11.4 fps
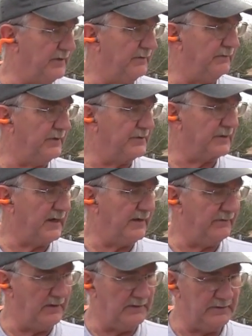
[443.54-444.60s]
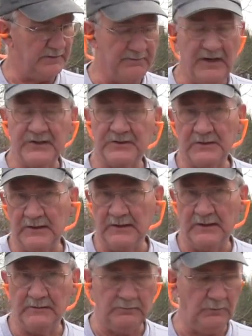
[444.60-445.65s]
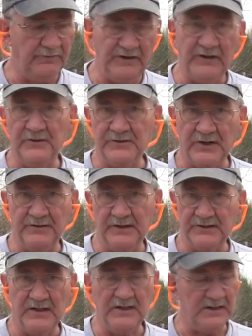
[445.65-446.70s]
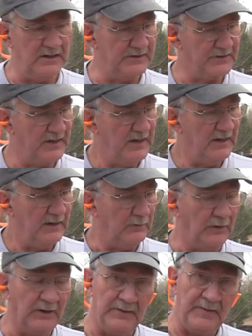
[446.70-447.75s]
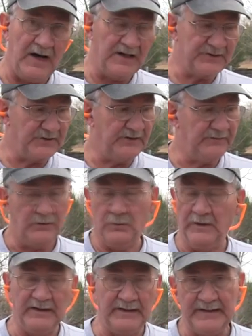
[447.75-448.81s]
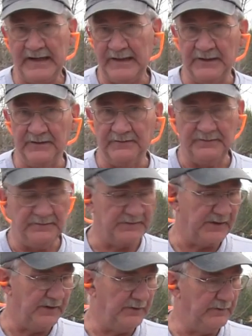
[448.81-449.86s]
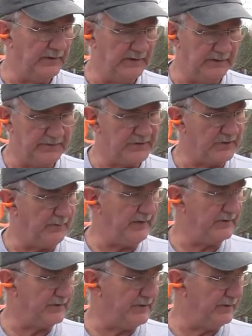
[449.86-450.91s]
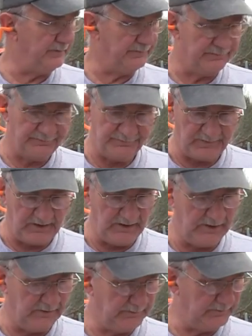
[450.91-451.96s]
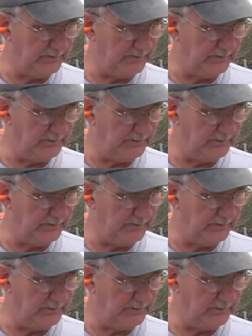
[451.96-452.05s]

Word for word: a there's a kind of a there's mixed uh, reviews on these guns, really positive, really negative. So uh, it just depends on, you know,